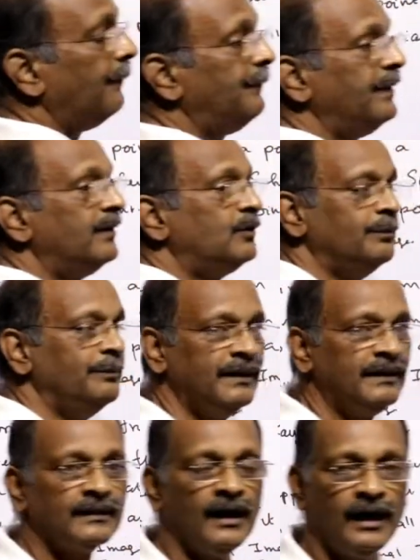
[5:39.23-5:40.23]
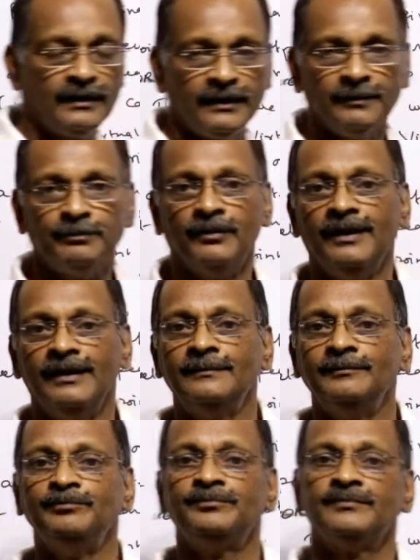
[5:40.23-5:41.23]
appear to meet at a
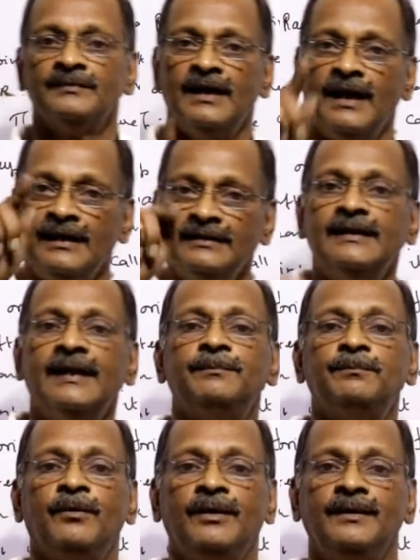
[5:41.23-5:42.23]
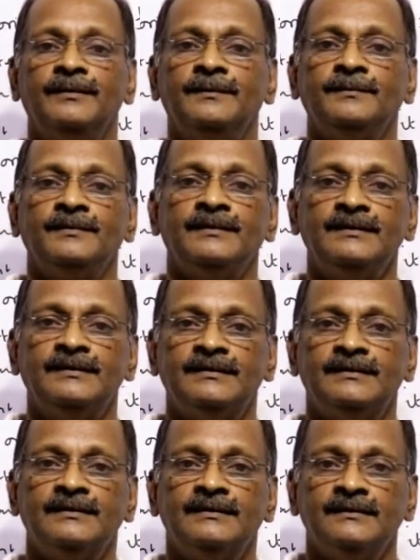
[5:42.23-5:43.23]
point, and that point
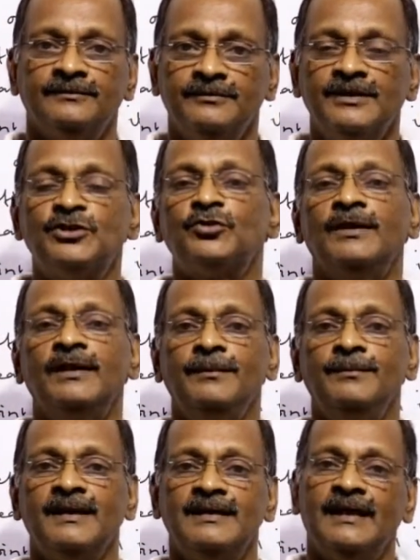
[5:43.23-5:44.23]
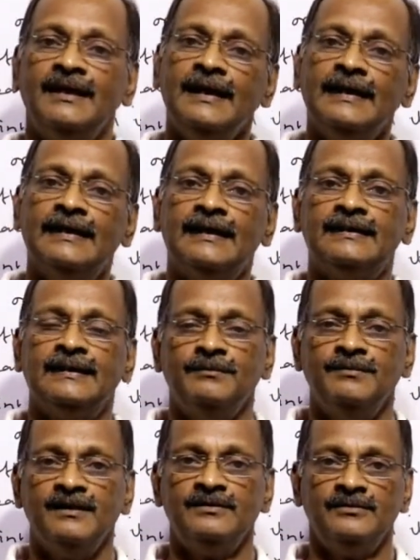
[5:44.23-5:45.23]
is virtual image, and that
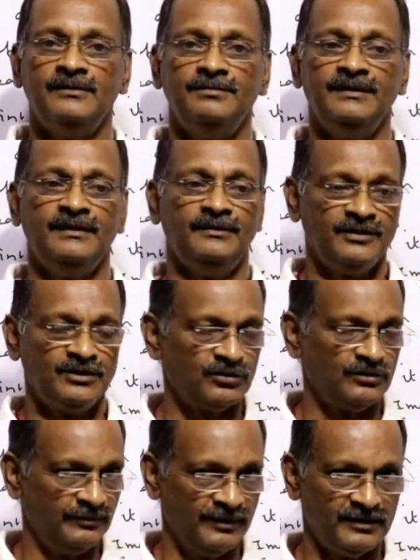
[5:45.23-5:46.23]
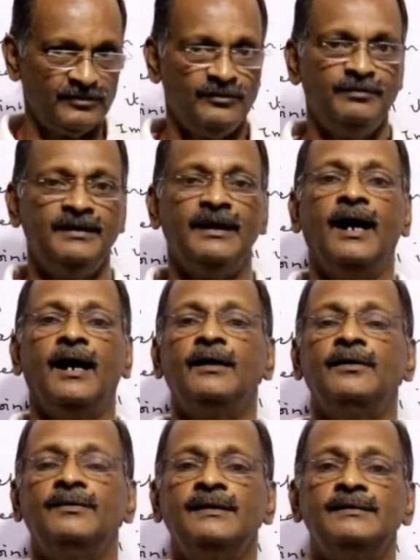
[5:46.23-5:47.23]
virtual image will be
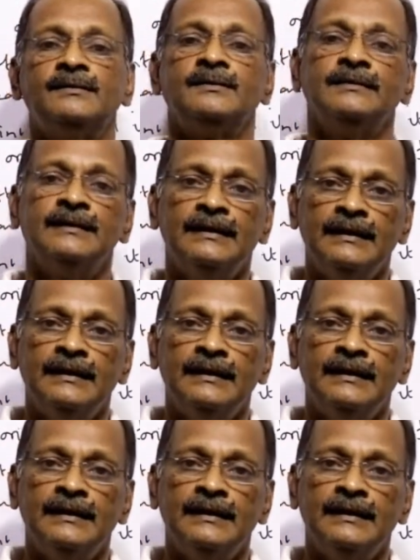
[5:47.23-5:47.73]
always